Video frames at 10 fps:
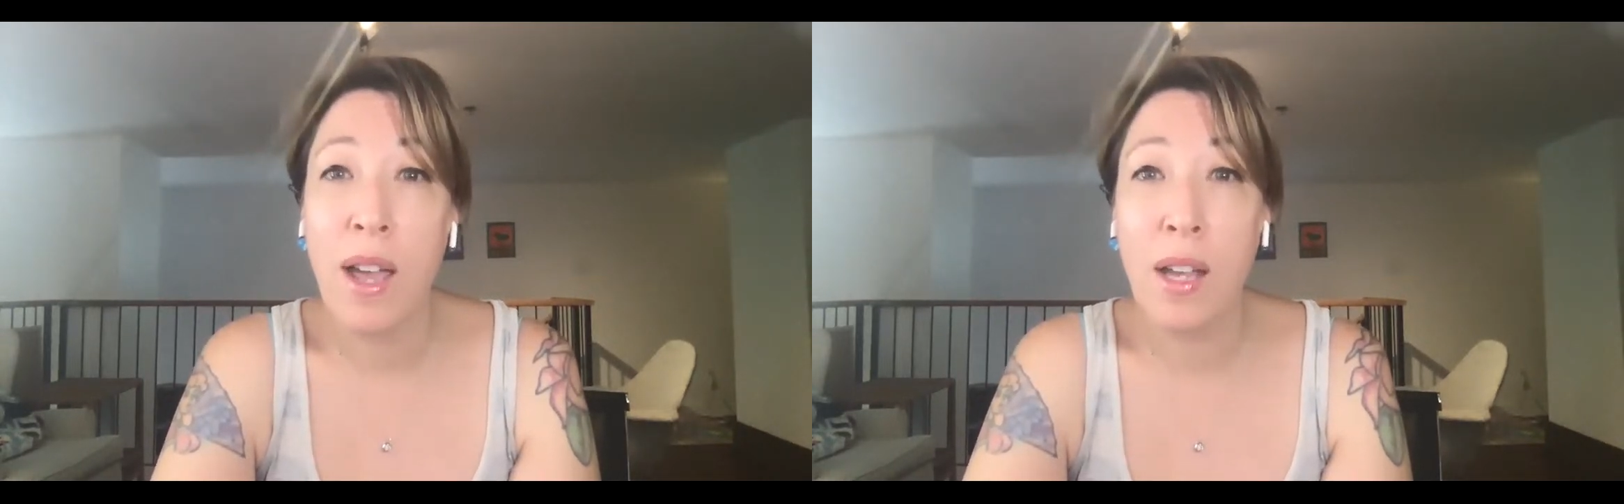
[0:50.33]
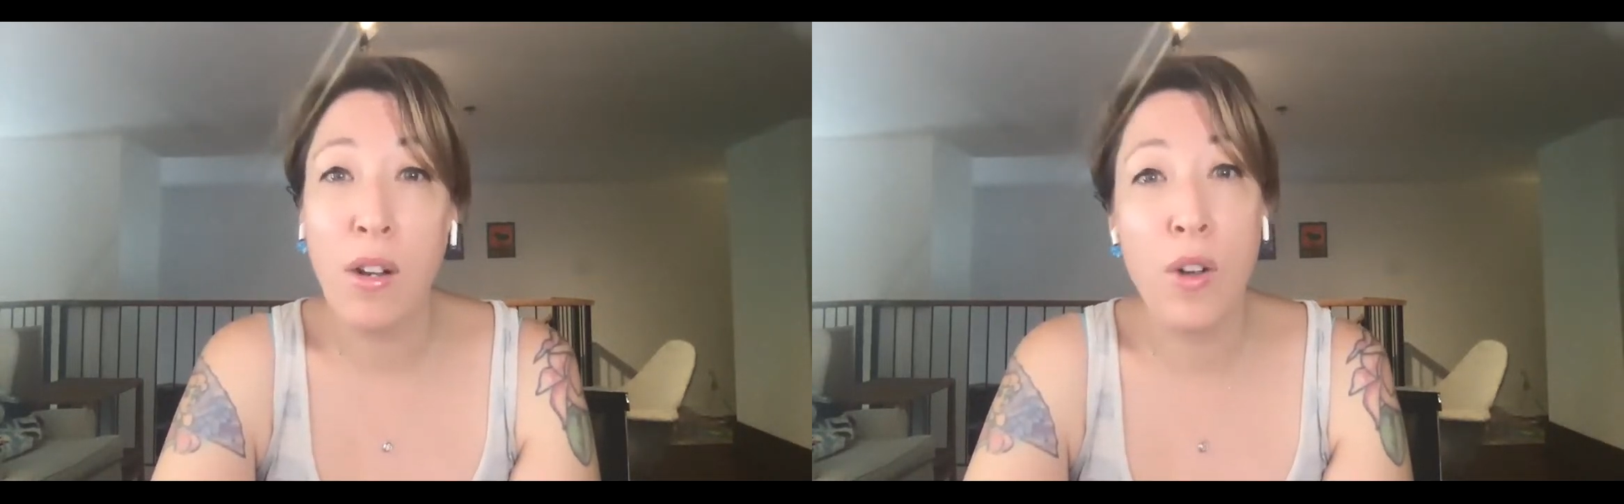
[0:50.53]

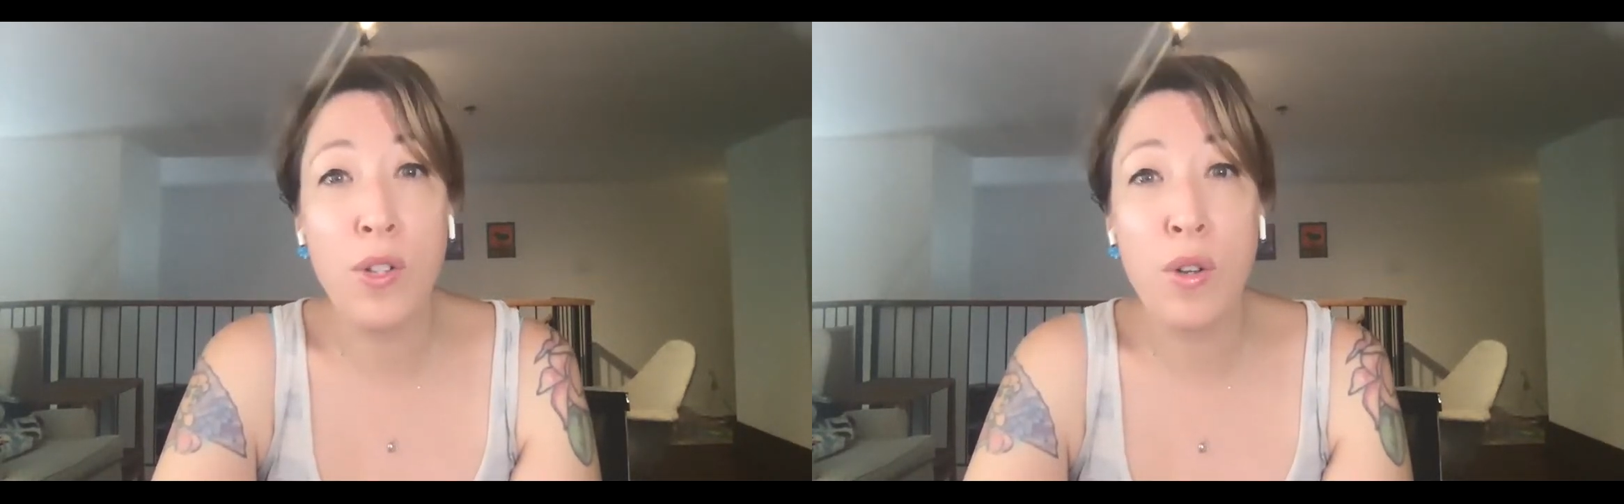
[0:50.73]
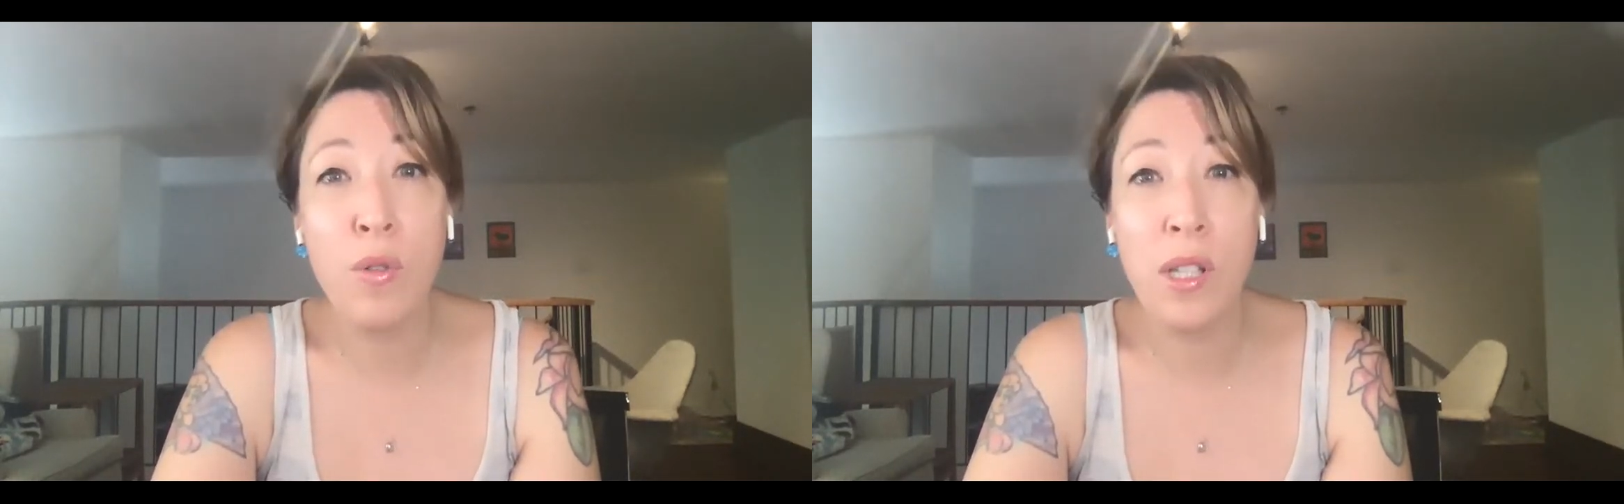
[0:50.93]
And
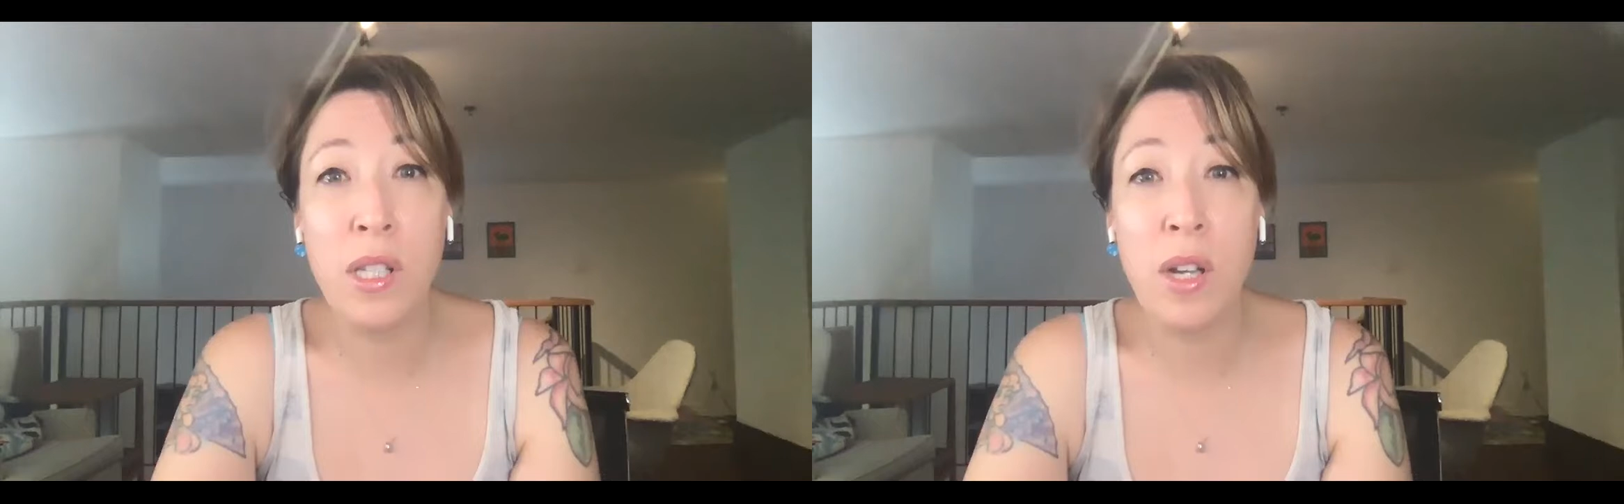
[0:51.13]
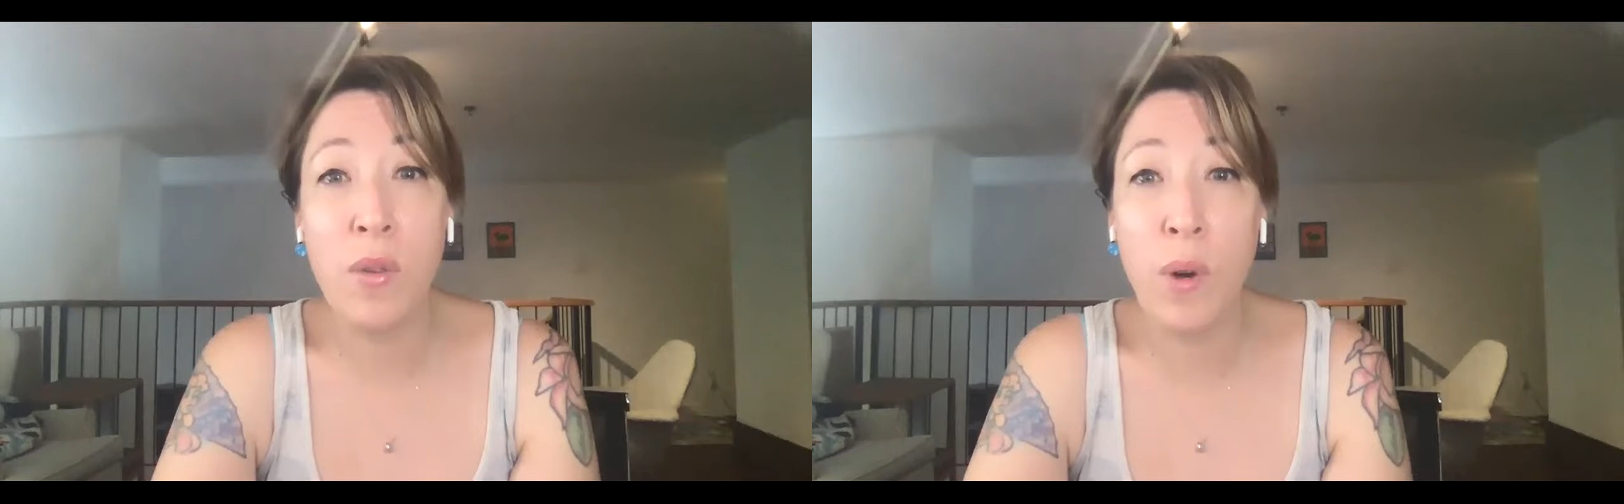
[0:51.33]
also you can
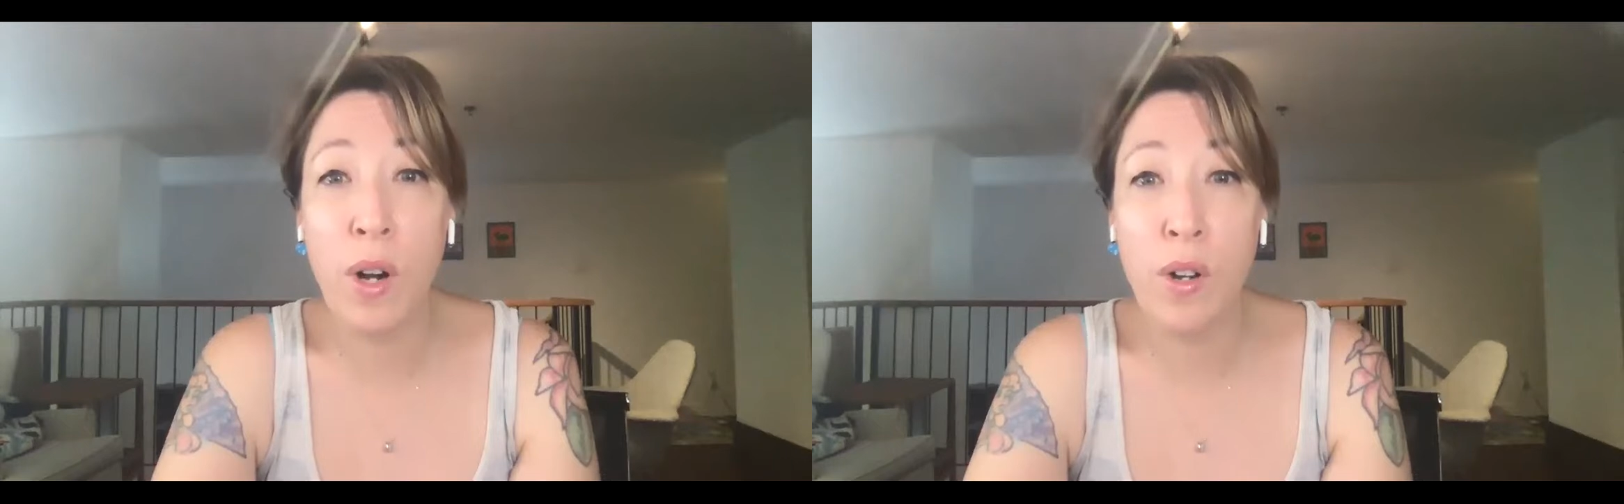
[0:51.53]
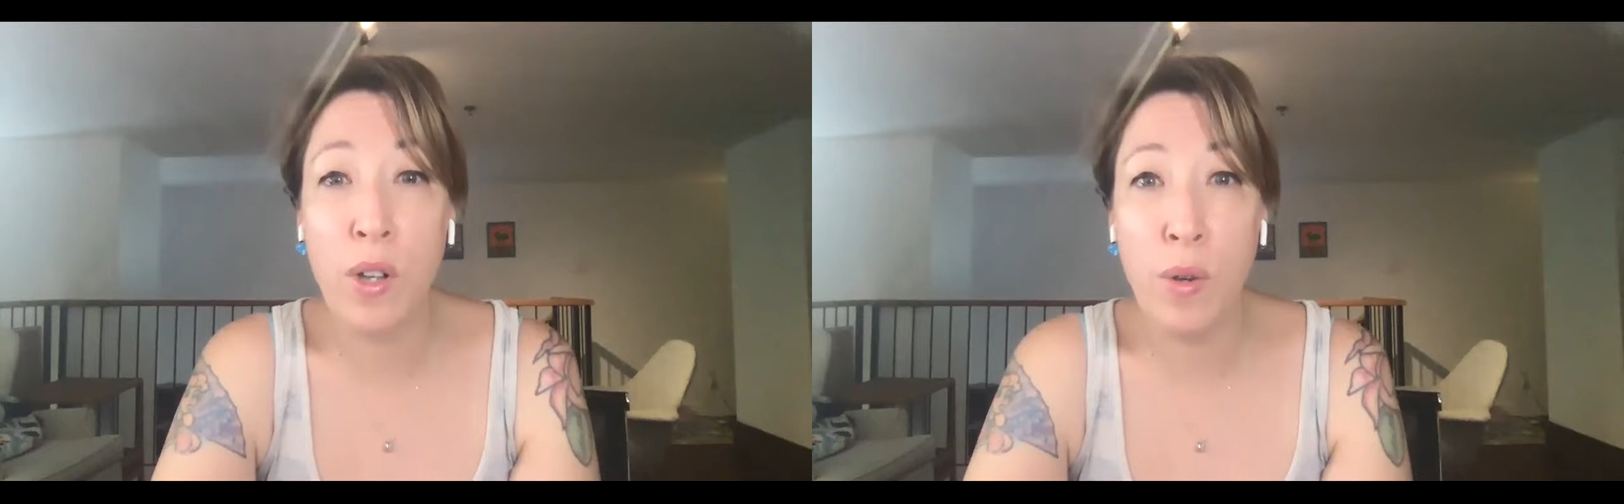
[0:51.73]
see
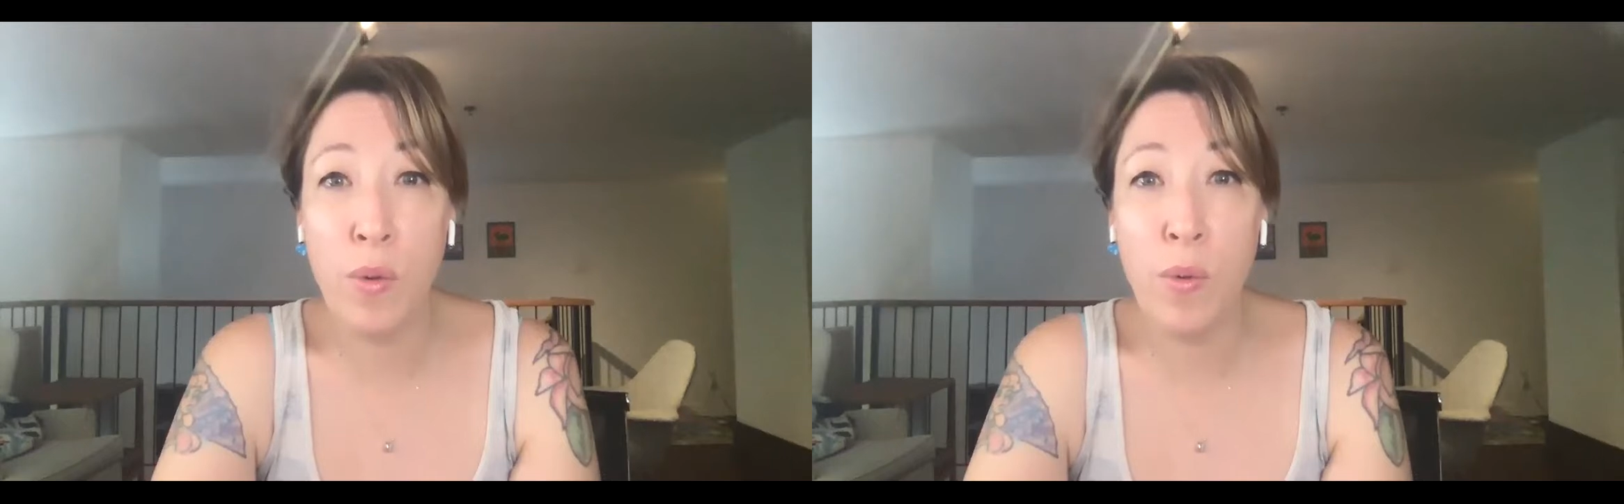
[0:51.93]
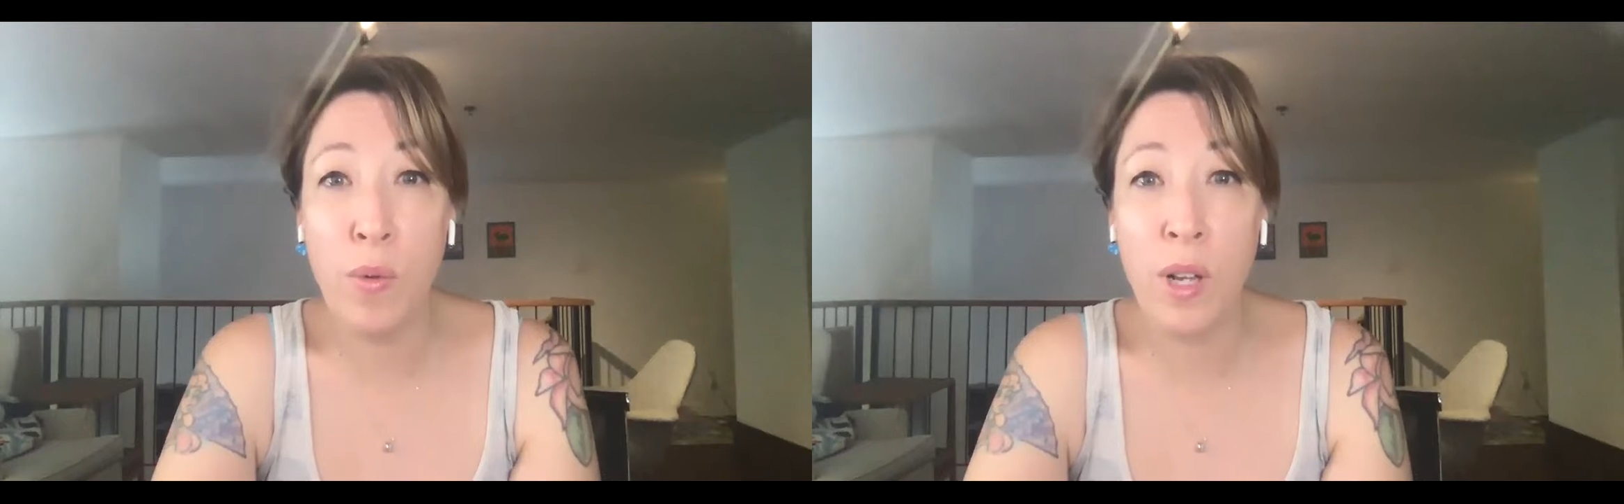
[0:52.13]
where
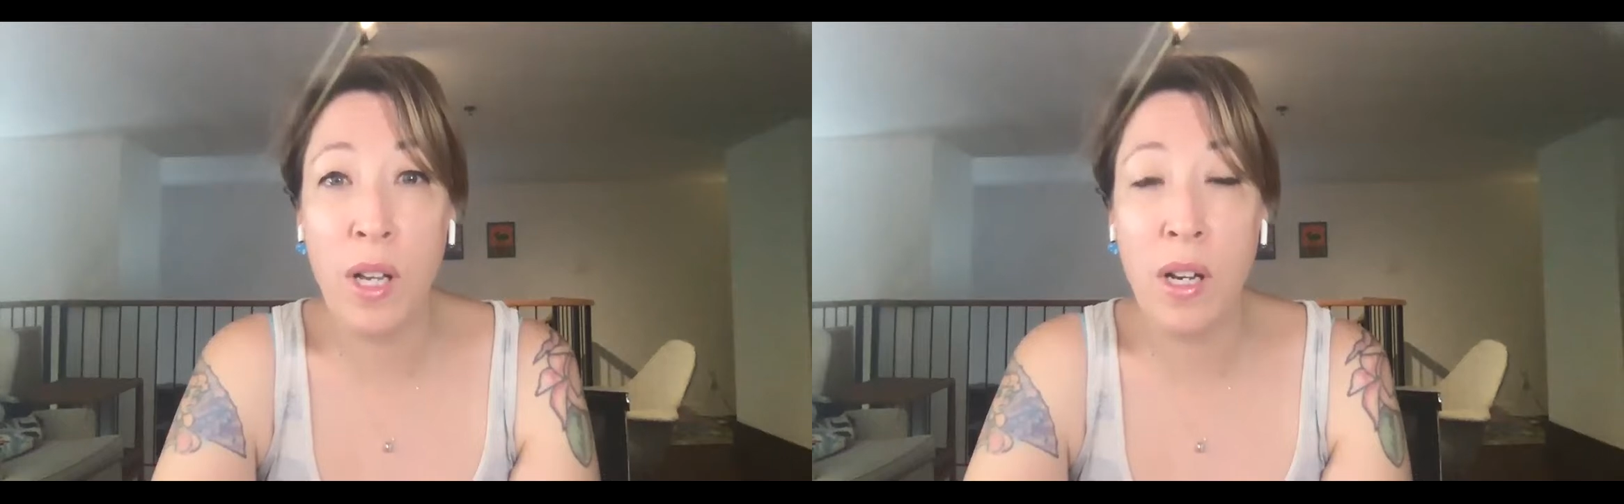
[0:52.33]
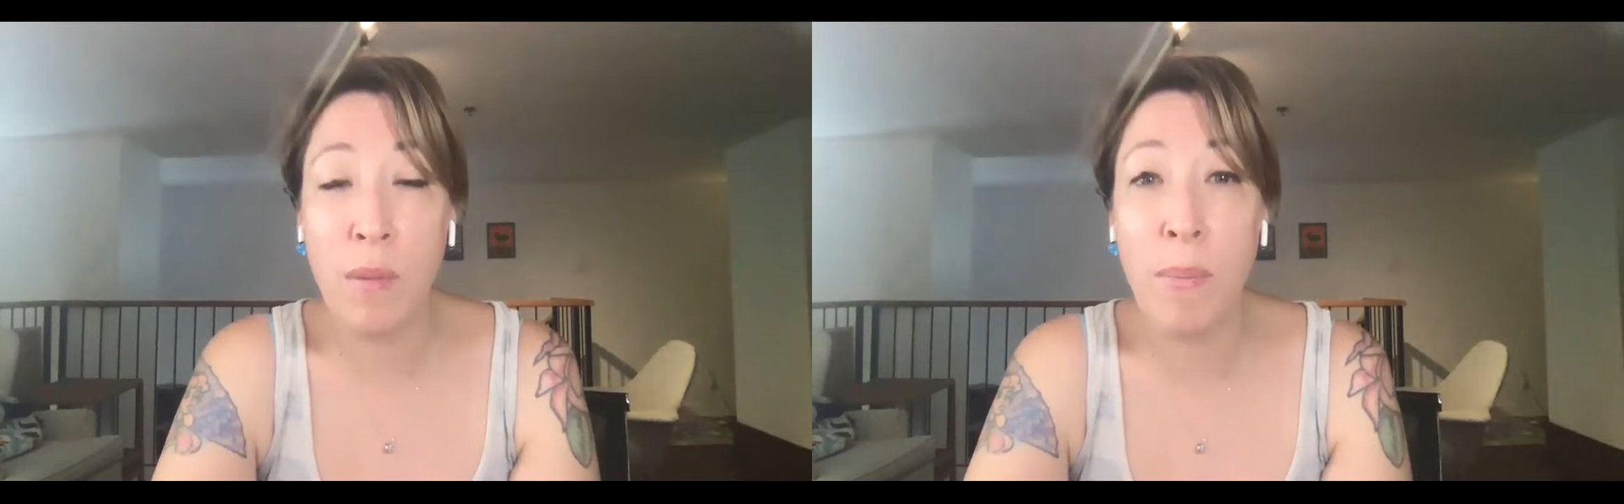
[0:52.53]
you can